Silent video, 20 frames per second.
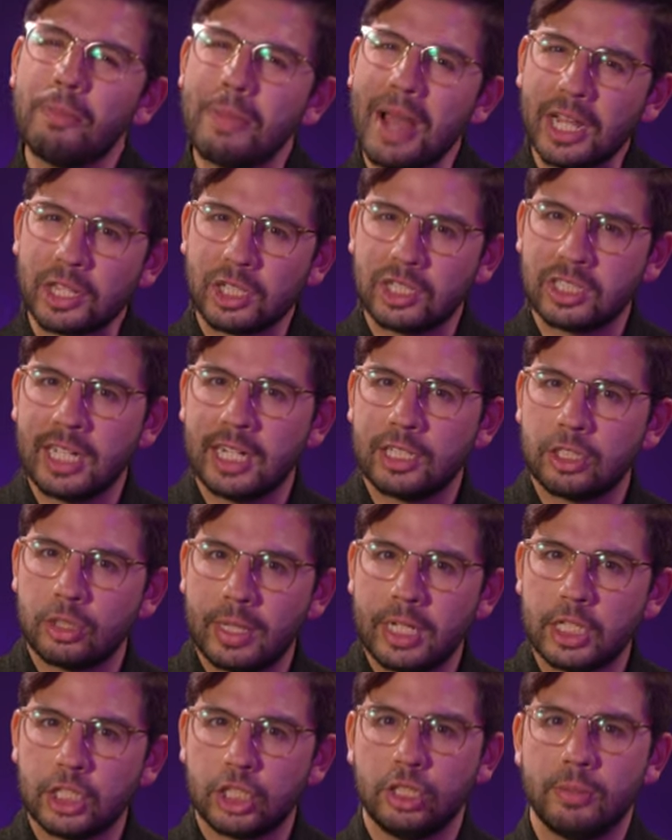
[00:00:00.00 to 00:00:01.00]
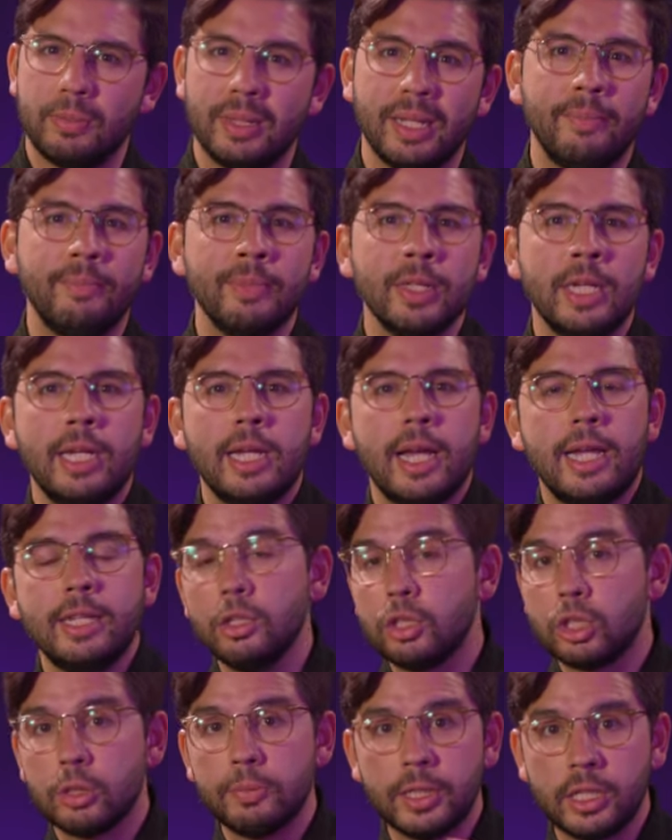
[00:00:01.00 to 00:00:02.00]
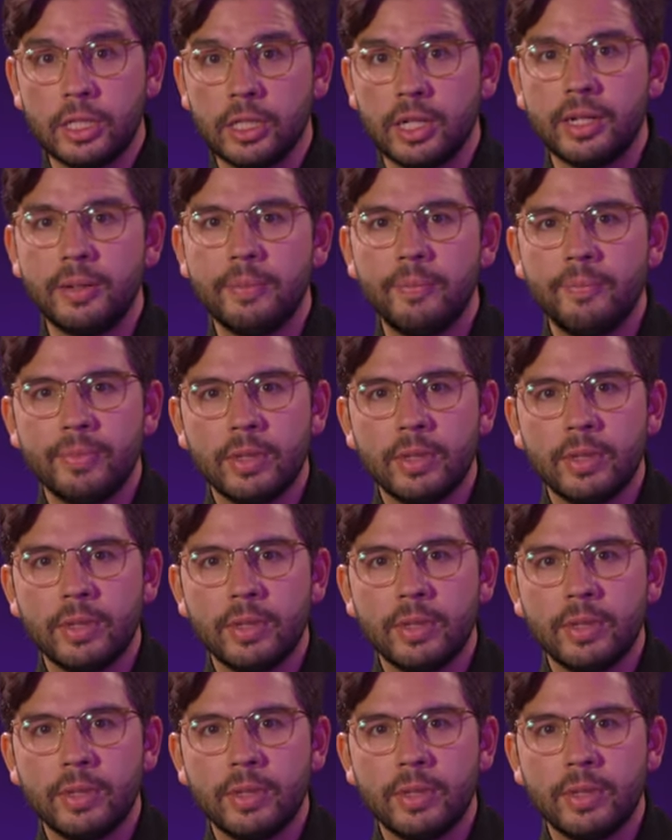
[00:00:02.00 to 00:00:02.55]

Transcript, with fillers: back the saturation a bit, and you should be good.